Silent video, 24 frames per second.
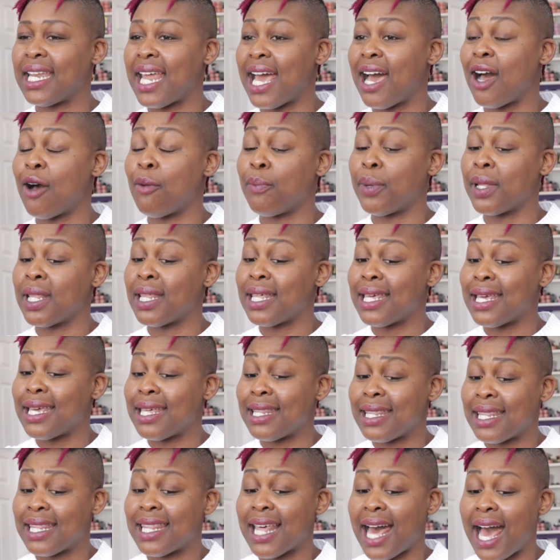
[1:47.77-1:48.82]
now, but
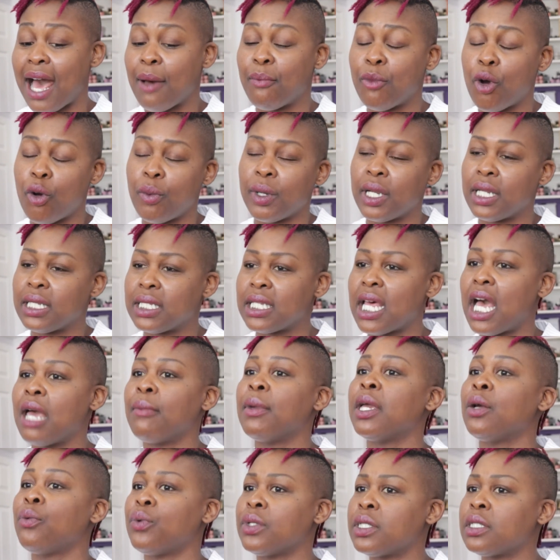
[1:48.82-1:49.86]
in that moment in
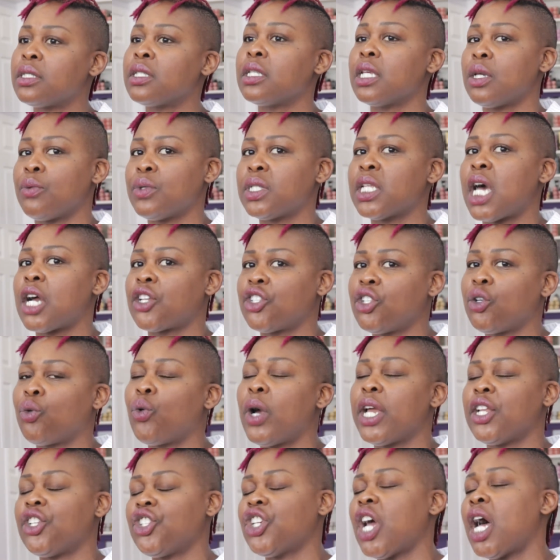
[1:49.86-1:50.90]
time, it was actually
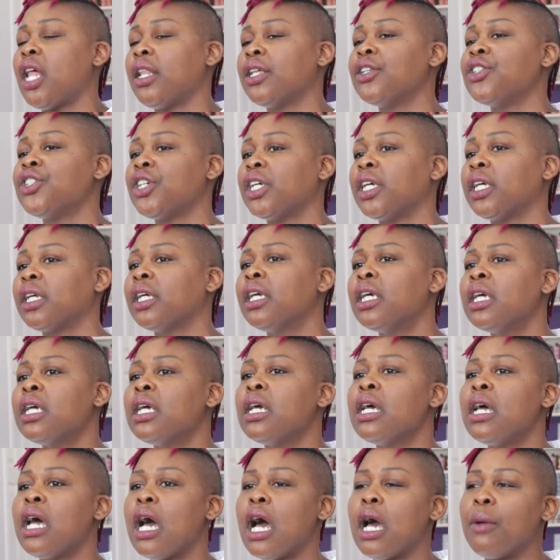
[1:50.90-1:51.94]
quite challenging
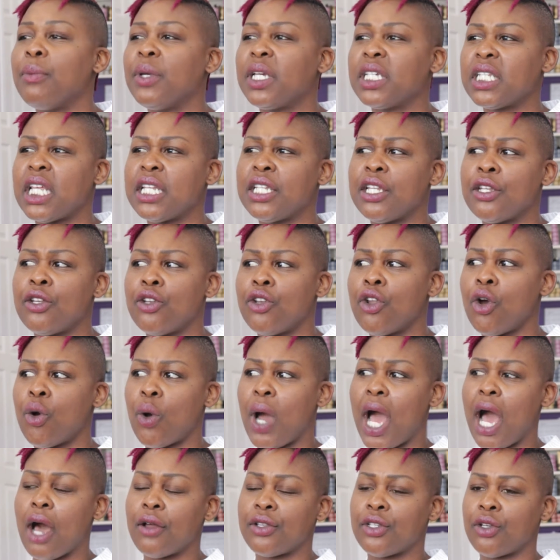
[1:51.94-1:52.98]
because I didn't know
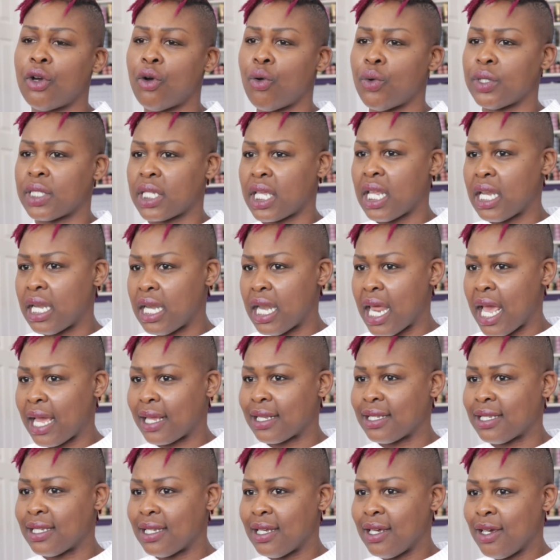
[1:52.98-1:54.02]
how to always
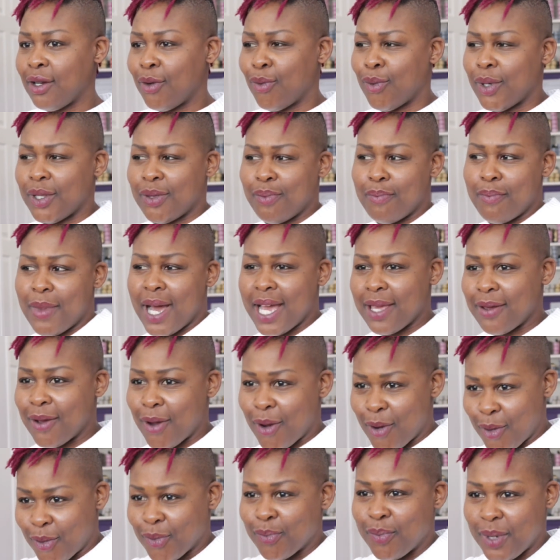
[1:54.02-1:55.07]
connect with my
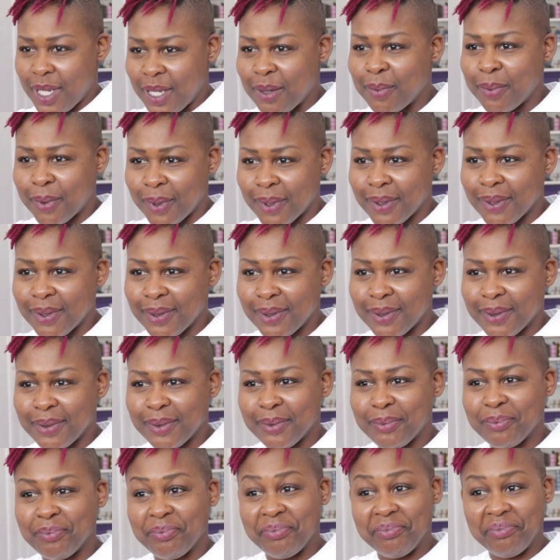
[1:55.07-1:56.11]
own people,
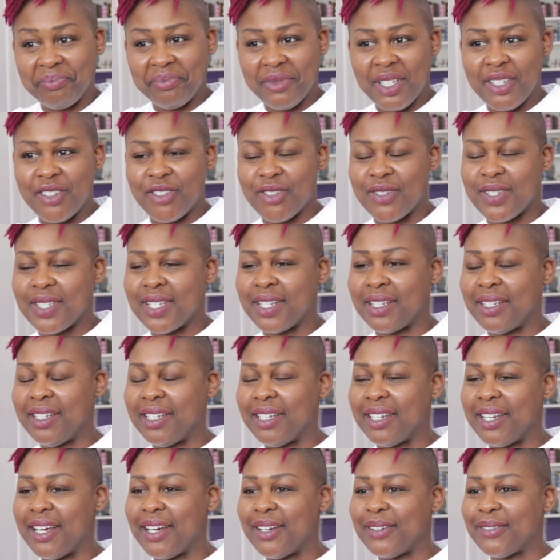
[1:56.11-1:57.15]

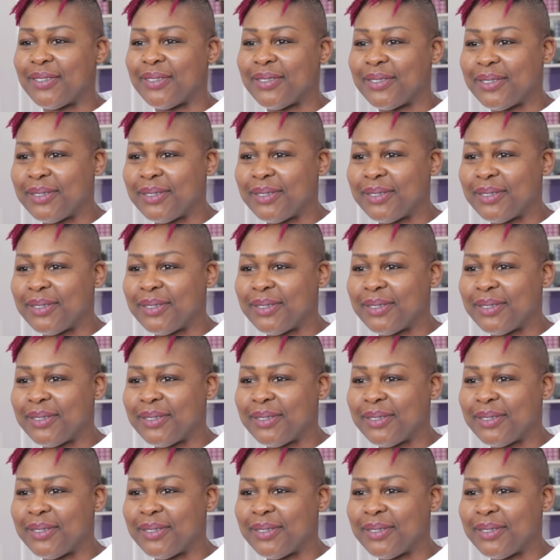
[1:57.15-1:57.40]
interestingly enough.